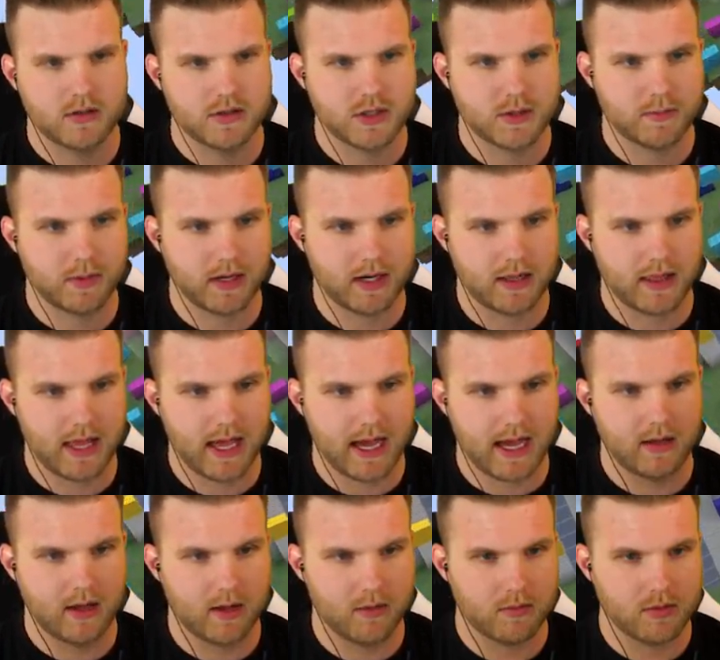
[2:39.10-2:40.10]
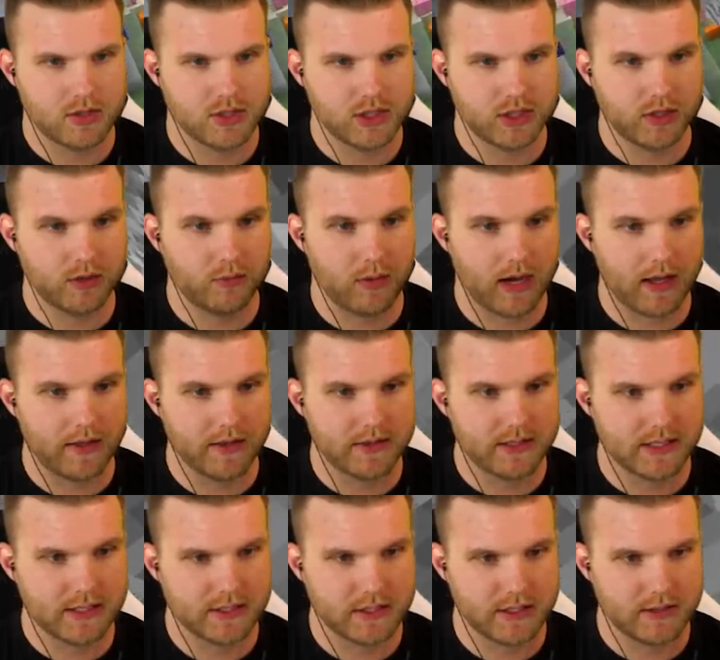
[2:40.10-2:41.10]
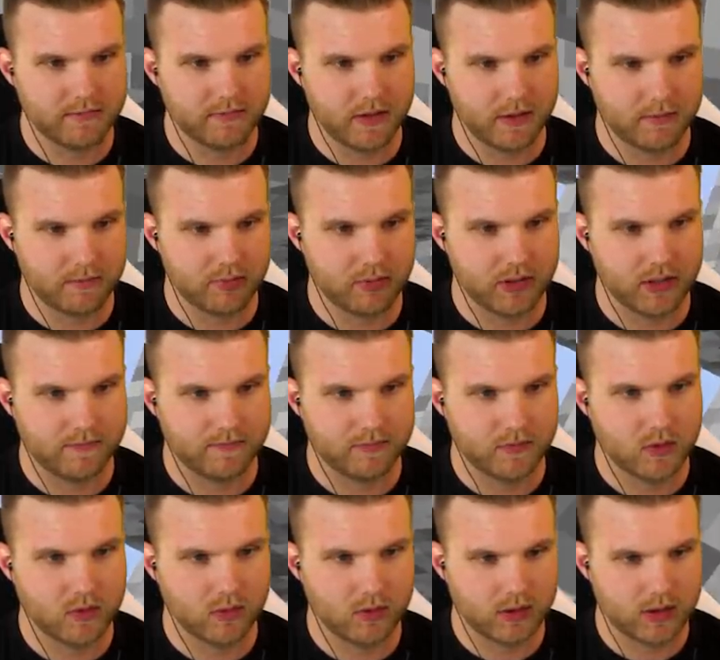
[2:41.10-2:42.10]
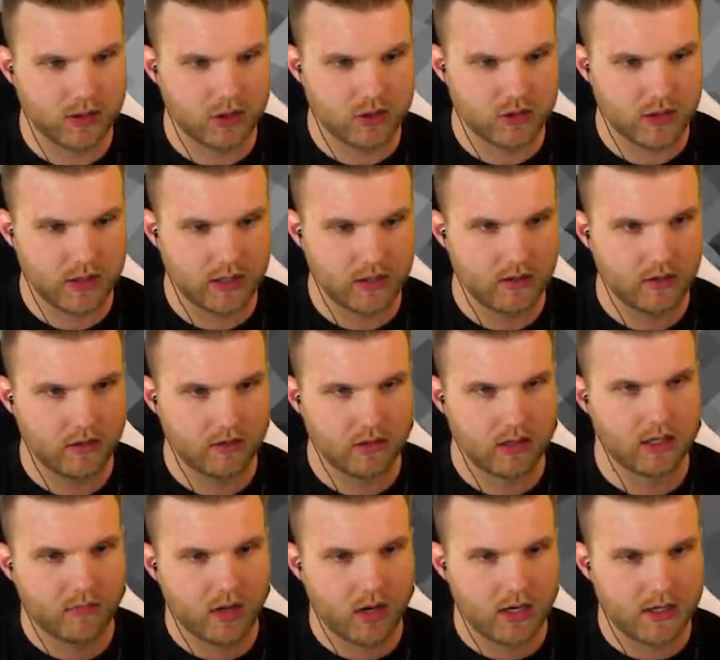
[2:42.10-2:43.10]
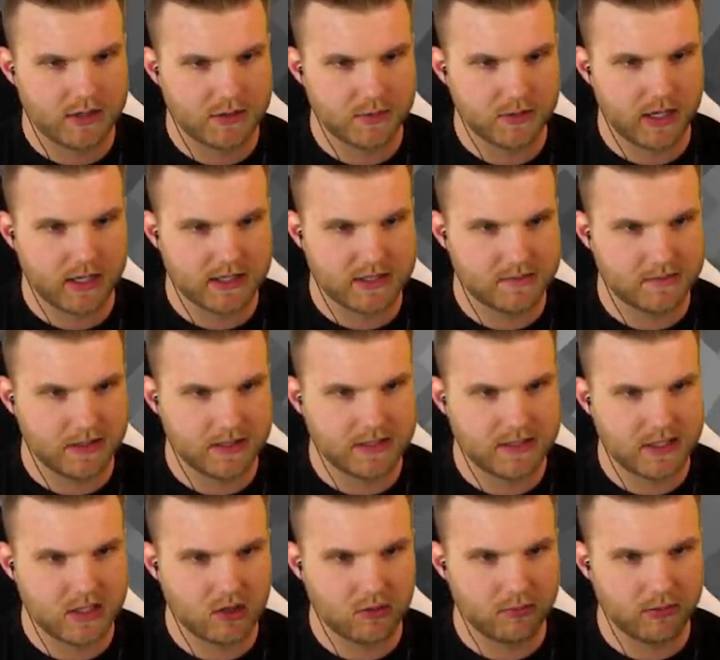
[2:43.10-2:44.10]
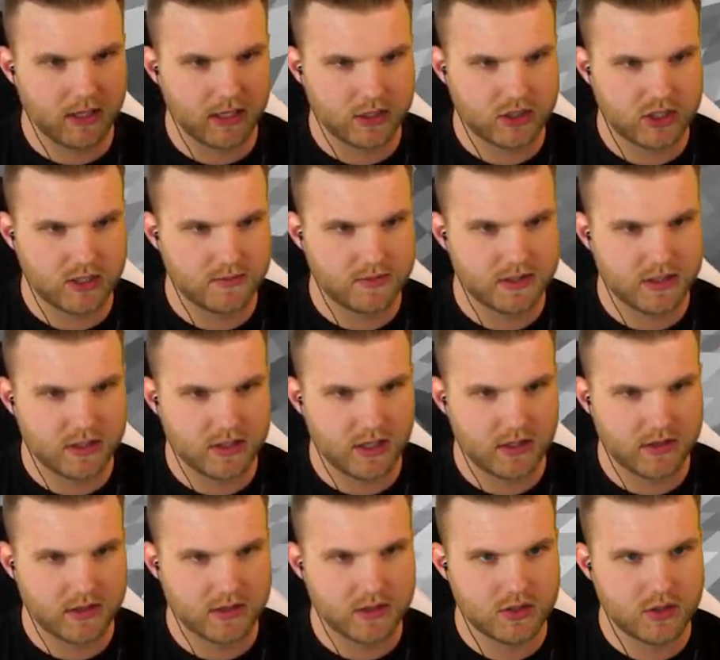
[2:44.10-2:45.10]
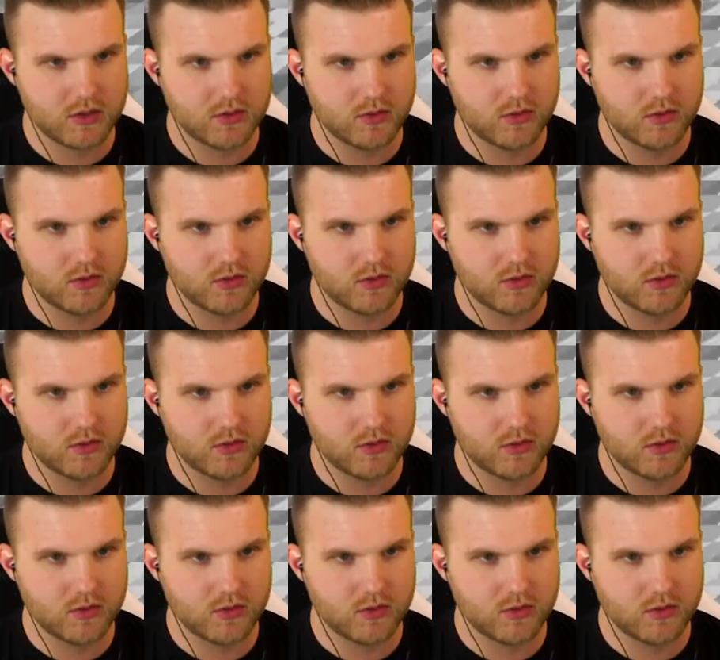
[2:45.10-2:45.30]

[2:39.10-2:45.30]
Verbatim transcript: jump onto that, and we're chilling. Wow, that's actually a pretty cool looking tree. Okay. All right, so we got some like single block jumps here. Nothing too